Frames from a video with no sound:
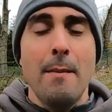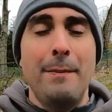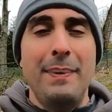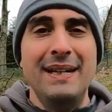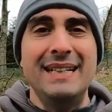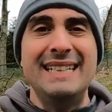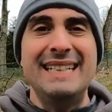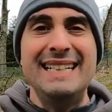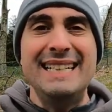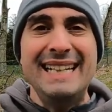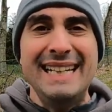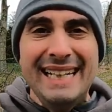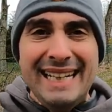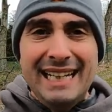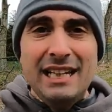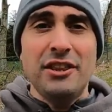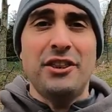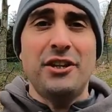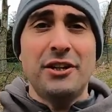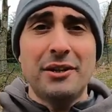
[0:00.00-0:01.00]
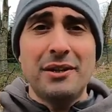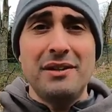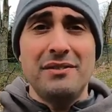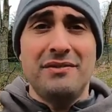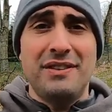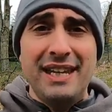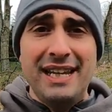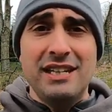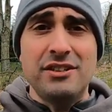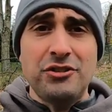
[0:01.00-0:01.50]
But neither
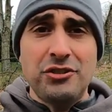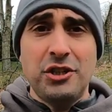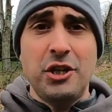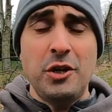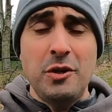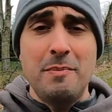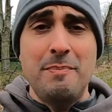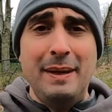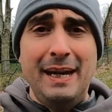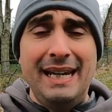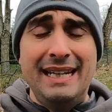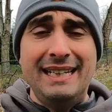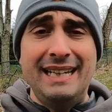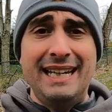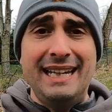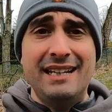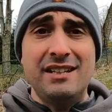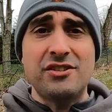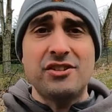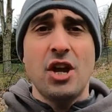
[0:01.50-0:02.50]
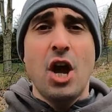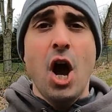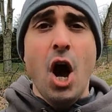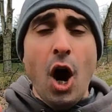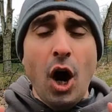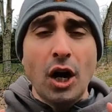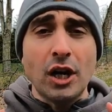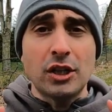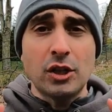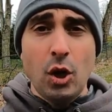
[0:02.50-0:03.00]
of these two beanies
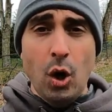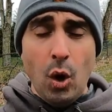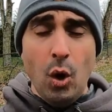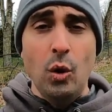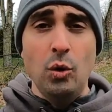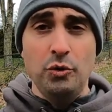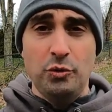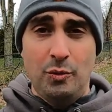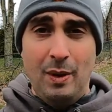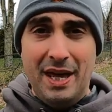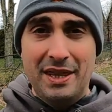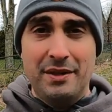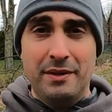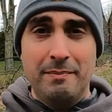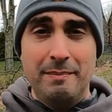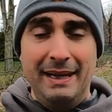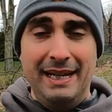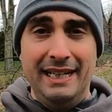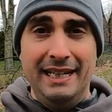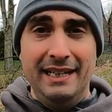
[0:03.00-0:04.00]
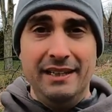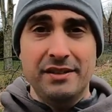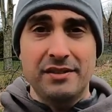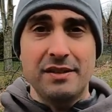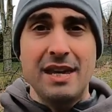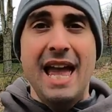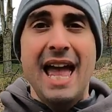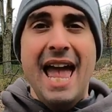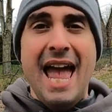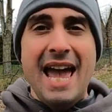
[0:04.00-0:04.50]
are cold weather beanies.